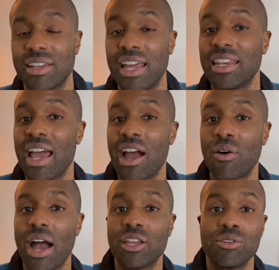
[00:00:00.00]
and now
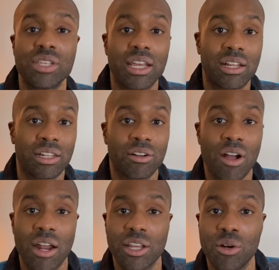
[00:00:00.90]
I use a Clear
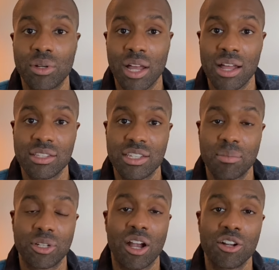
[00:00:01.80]
Audio
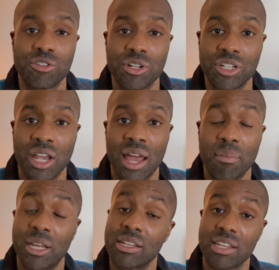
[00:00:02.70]
Concept cartridge
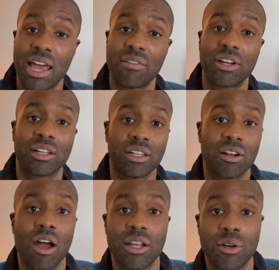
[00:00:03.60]
because I have a
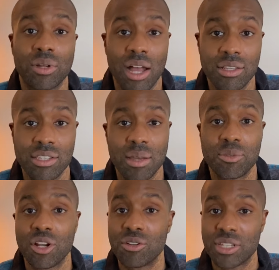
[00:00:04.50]
Clear Audio Concept
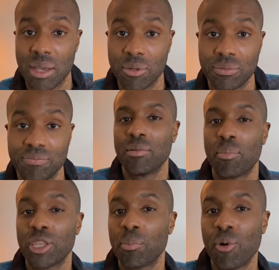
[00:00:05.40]
turntable.
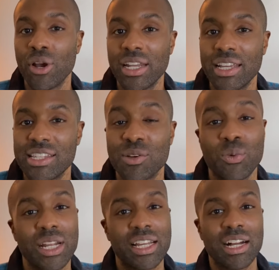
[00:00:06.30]
But the point is,
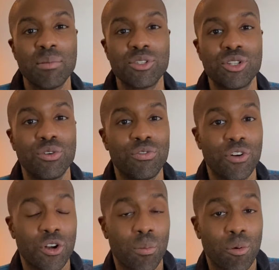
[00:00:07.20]
when it comes to
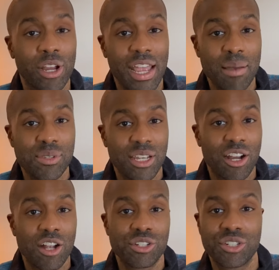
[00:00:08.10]
phono preamps and
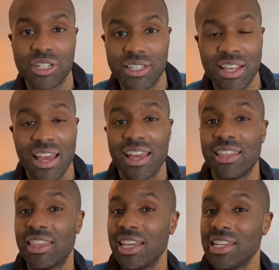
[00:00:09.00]
cartridges,
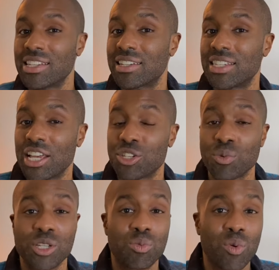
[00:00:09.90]
these
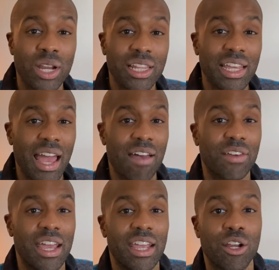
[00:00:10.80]
accessories really have
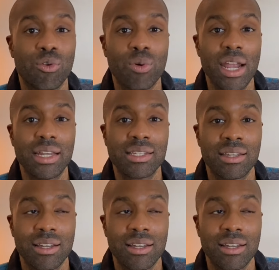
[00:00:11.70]
a great